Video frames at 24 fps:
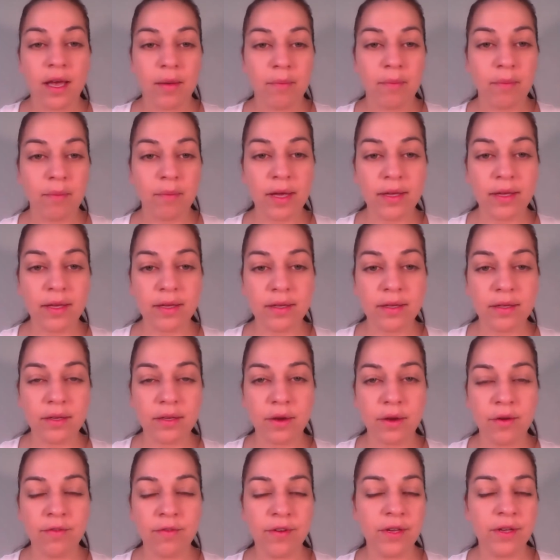
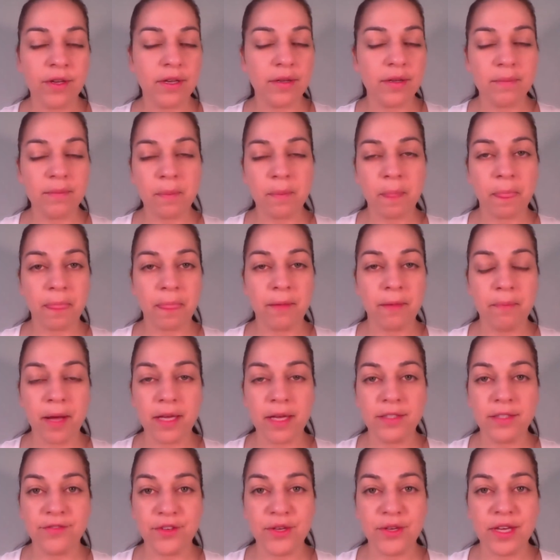Over the
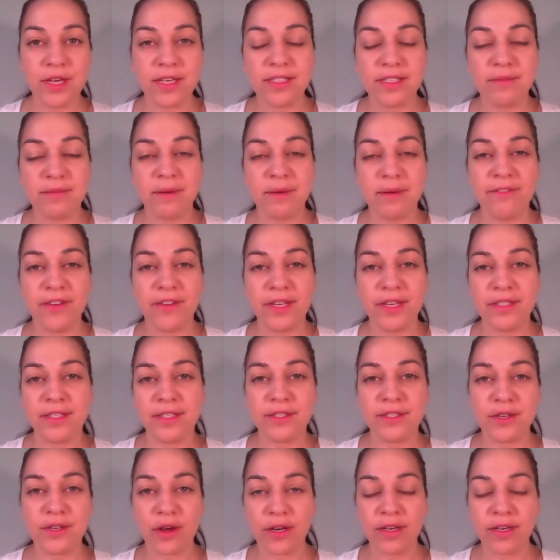past few years, my face
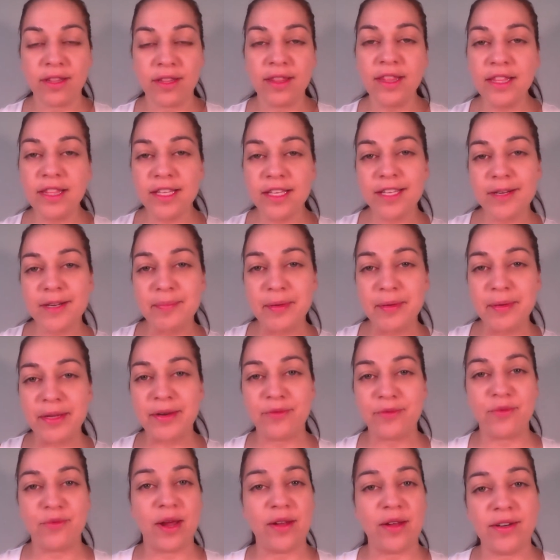has gotten a little bit
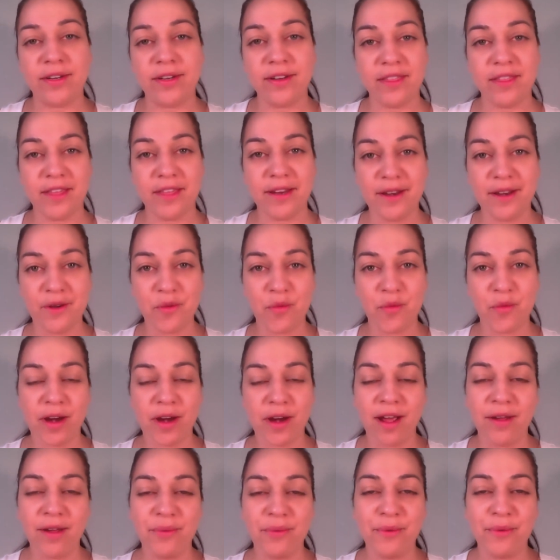rounder than what
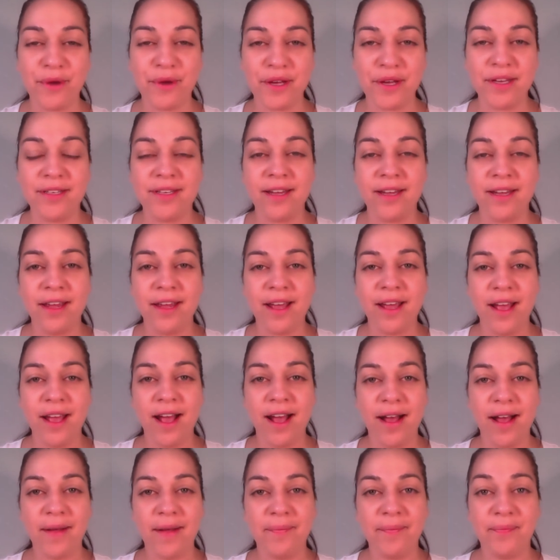I would
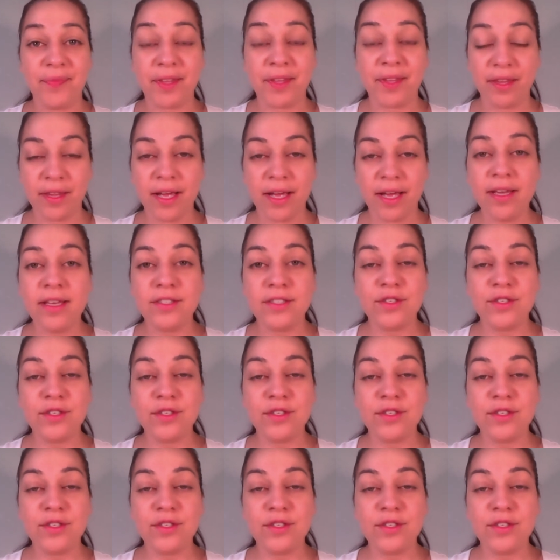like.